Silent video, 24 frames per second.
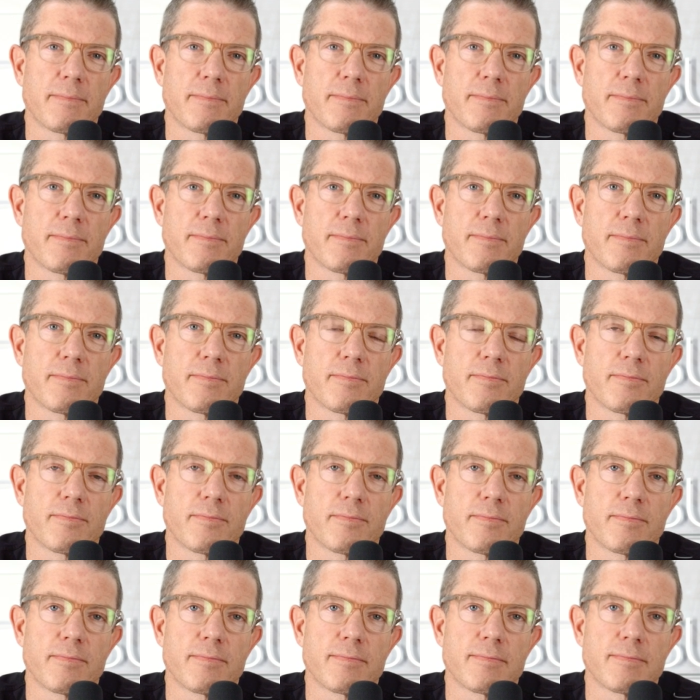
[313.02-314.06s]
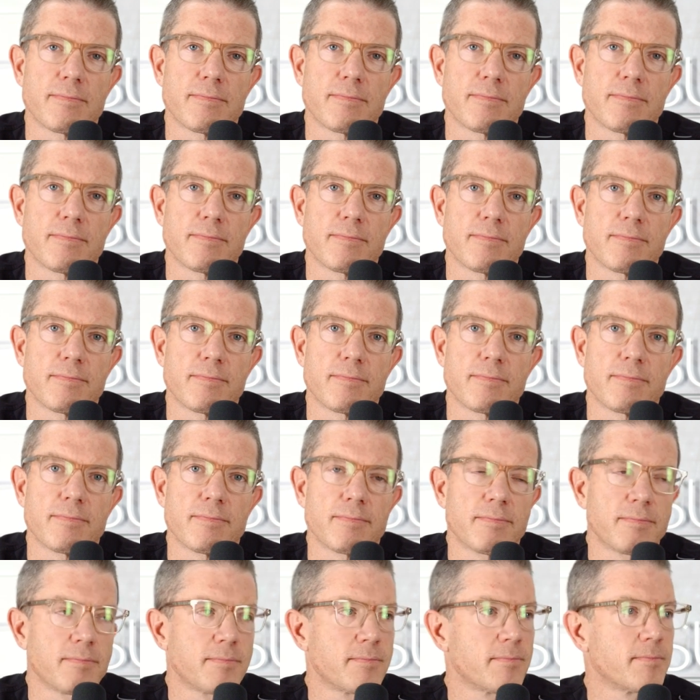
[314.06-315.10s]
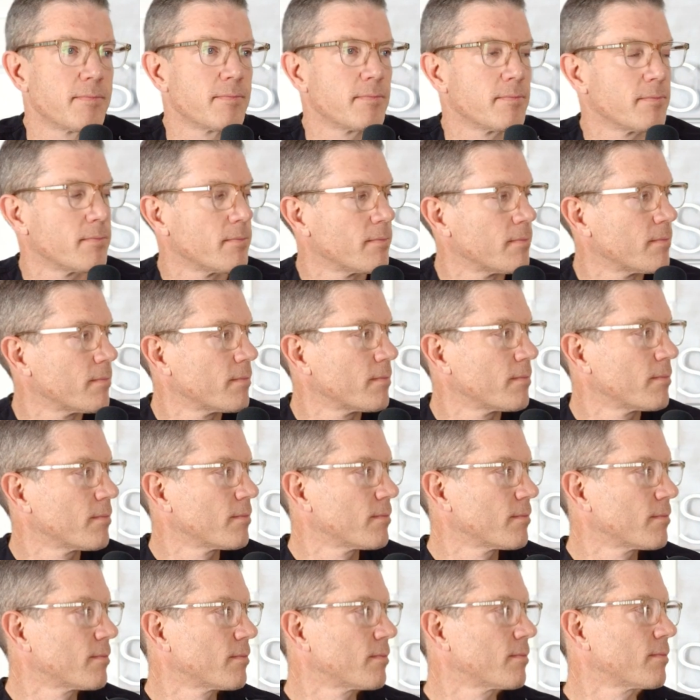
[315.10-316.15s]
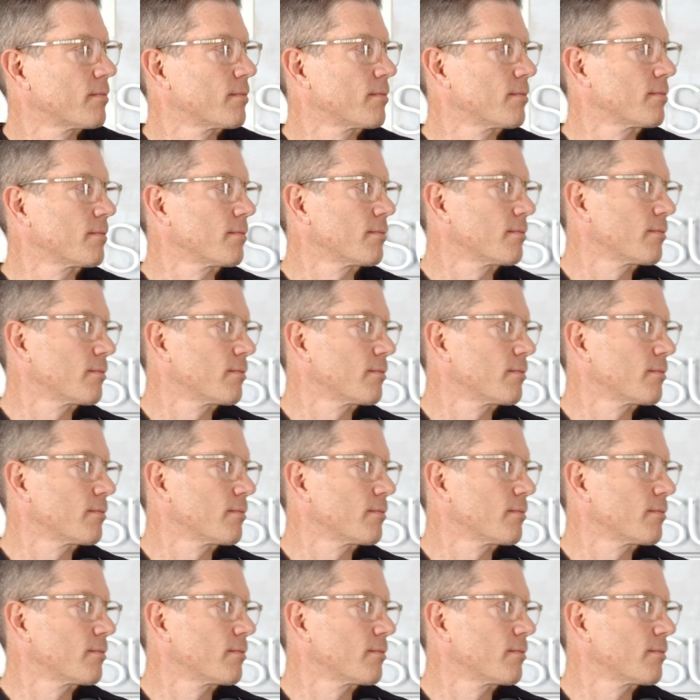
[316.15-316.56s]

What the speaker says: [no speech]